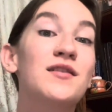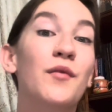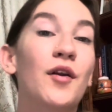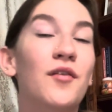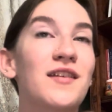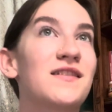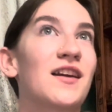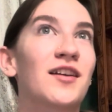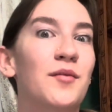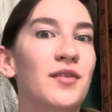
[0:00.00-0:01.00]
and we don't
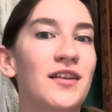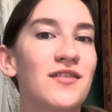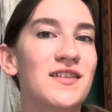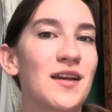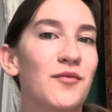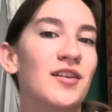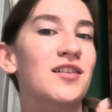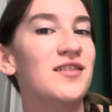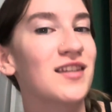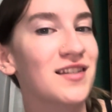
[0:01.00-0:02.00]
necessarily believe these same
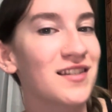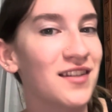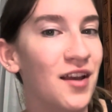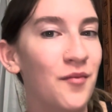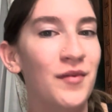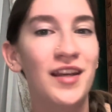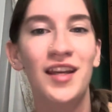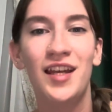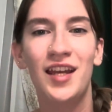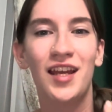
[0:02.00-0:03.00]
religious things as them.
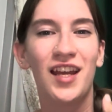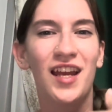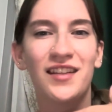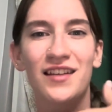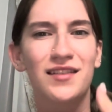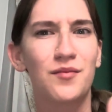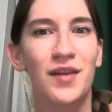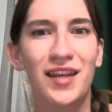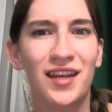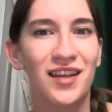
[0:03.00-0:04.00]
It doesn't
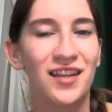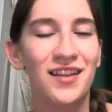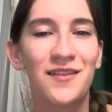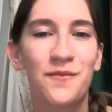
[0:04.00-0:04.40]
make it